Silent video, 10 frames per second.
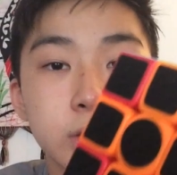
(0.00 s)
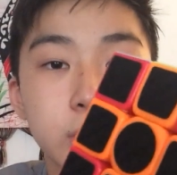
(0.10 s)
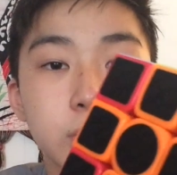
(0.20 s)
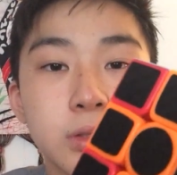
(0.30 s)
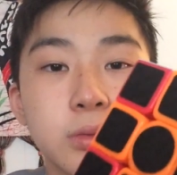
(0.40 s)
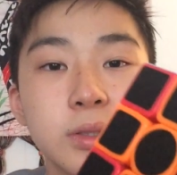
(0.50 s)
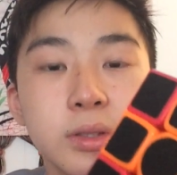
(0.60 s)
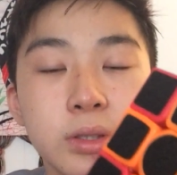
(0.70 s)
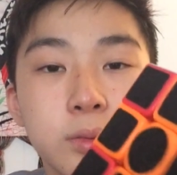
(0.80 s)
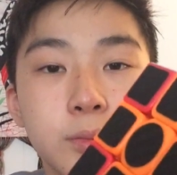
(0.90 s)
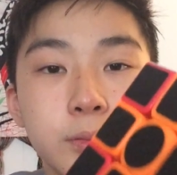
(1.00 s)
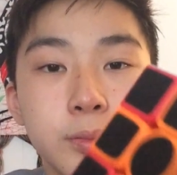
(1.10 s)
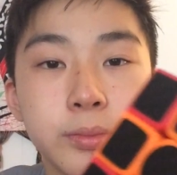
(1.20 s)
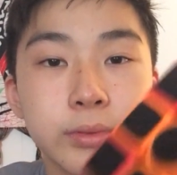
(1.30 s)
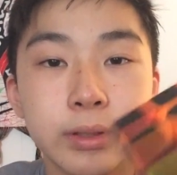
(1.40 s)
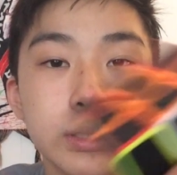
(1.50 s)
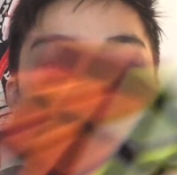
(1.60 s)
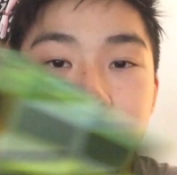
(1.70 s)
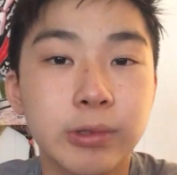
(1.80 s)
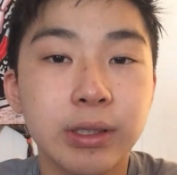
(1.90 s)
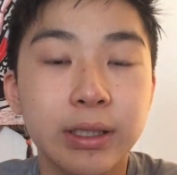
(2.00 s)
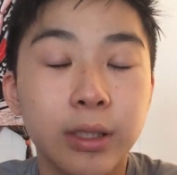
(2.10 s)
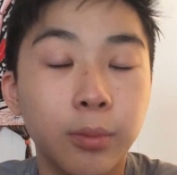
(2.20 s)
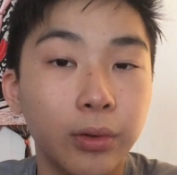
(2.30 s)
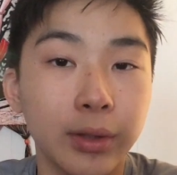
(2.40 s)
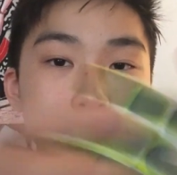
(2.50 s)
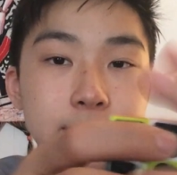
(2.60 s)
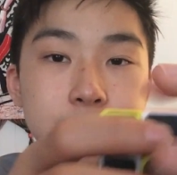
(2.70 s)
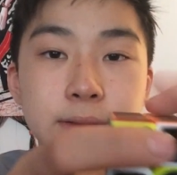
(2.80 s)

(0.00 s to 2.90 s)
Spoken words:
so there's really no point.